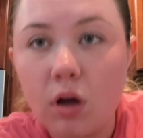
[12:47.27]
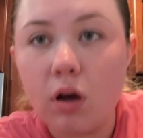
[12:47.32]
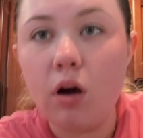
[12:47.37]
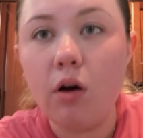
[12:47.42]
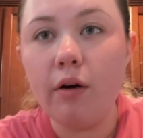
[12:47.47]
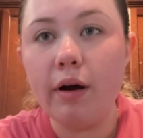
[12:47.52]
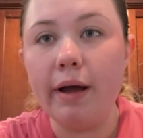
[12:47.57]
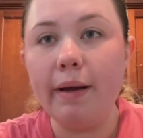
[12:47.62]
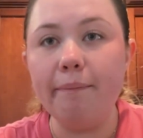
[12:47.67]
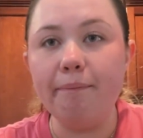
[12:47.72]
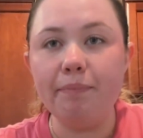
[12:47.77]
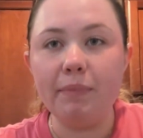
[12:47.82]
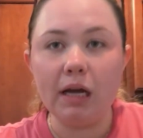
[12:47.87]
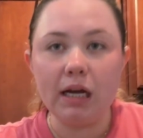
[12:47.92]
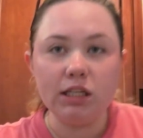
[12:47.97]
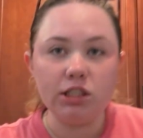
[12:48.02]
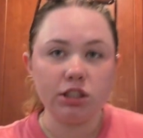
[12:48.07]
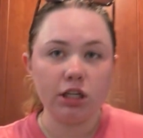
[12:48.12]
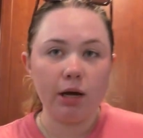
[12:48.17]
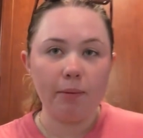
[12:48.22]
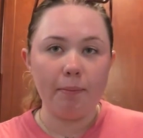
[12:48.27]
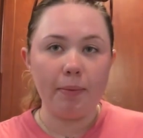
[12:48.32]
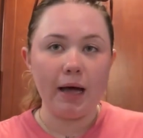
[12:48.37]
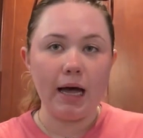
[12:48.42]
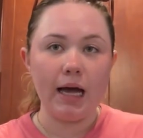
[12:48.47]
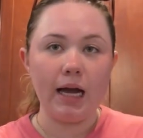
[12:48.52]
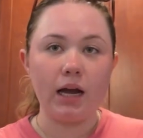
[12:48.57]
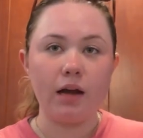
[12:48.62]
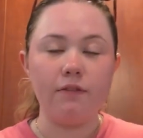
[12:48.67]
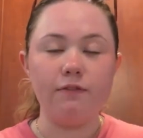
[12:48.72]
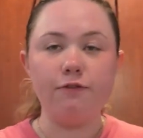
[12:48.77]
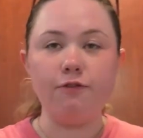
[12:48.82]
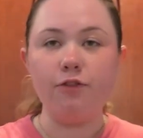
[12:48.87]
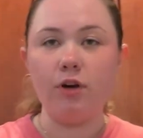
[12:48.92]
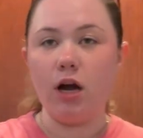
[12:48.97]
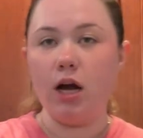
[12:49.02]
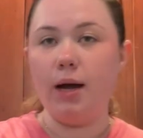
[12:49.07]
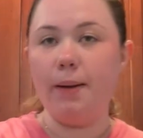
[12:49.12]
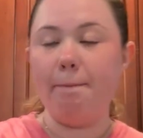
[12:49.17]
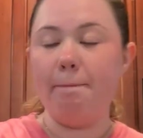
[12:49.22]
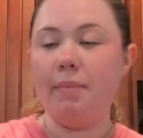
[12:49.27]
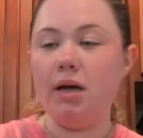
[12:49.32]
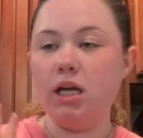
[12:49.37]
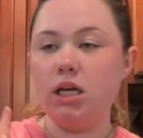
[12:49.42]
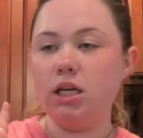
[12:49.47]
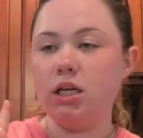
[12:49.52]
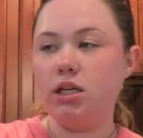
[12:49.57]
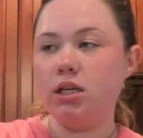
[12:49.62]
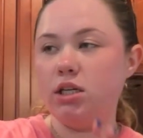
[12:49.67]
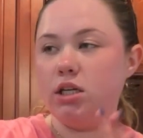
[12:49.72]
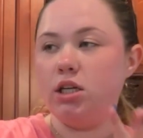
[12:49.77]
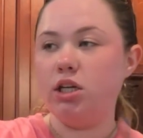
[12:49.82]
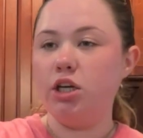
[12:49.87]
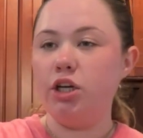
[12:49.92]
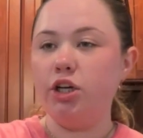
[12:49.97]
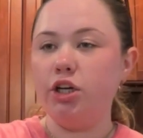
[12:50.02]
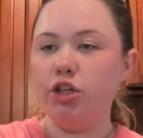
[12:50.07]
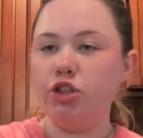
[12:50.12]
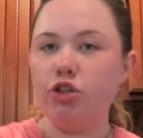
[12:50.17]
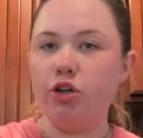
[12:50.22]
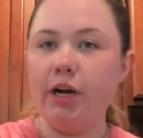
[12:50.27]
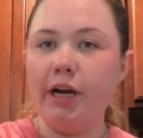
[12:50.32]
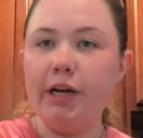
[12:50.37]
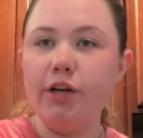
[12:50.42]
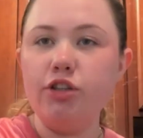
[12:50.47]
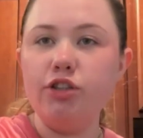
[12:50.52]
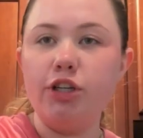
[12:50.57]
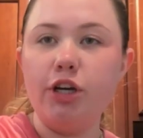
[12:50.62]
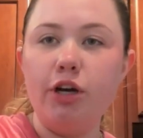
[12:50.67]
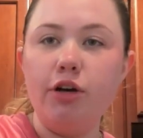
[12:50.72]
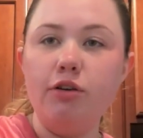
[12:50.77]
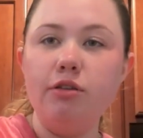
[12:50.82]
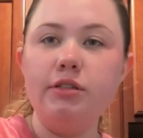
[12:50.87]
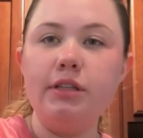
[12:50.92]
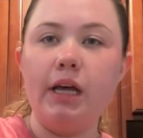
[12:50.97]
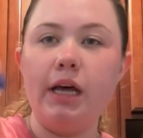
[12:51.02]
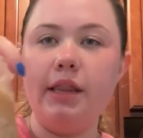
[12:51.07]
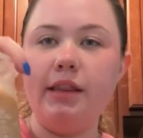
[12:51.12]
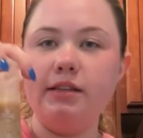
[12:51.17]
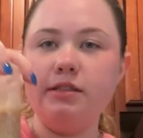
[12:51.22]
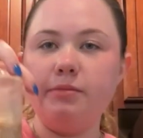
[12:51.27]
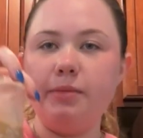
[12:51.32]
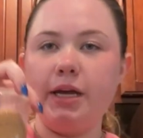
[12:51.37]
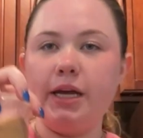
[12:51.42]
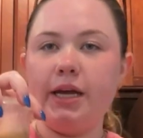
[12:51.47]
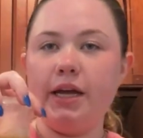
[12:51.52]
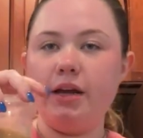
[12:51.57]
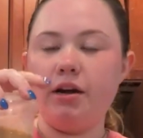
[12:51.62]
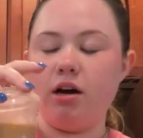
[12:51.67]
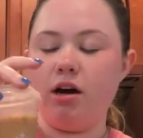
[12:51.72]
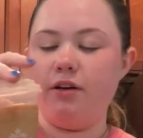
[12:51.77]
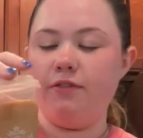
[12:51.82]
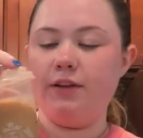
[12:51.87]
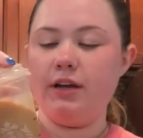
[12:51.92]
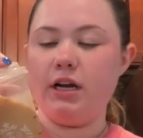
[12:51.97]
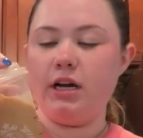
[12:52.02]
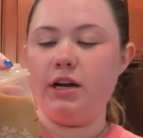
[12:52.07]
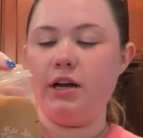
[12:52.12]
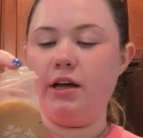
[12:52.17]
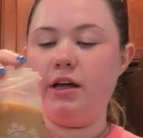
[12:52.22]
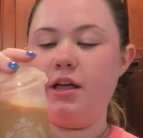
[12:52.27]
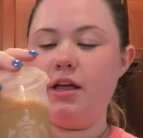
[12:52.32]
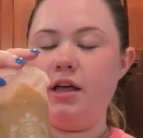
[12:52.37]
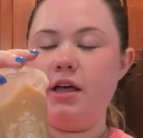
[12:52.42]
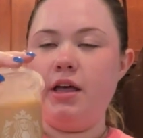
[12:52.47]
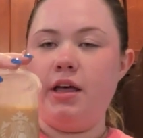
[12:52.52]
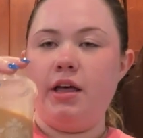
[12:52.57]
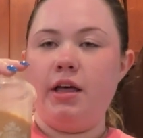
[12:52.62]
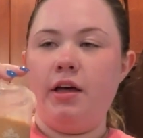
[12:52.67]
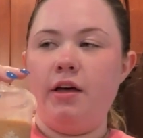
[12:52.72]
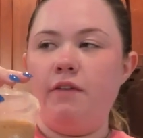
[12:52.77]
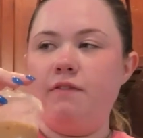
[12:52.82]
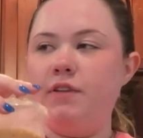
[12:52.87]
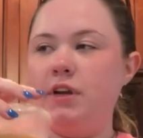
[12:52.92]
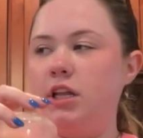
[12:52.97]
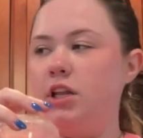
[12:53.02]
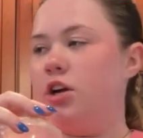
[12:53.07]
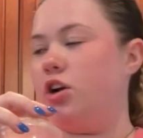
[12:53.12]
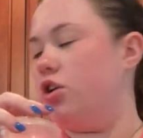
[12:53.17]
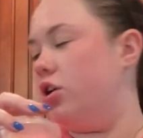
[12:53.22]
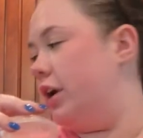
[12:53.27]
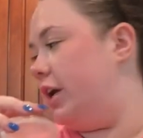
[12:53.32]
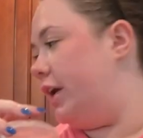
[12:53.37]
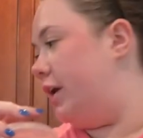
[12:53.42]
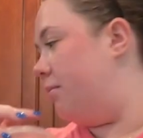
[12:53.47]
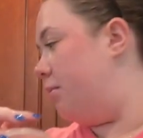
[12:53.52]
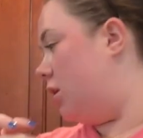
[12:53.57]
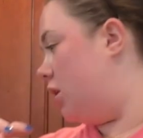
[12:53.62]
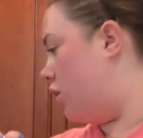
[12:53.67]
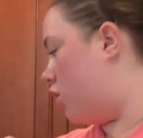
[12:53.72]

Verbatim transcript: Okay, I just got back from Trader Joe's. This is my coffee. I got a vanilla cream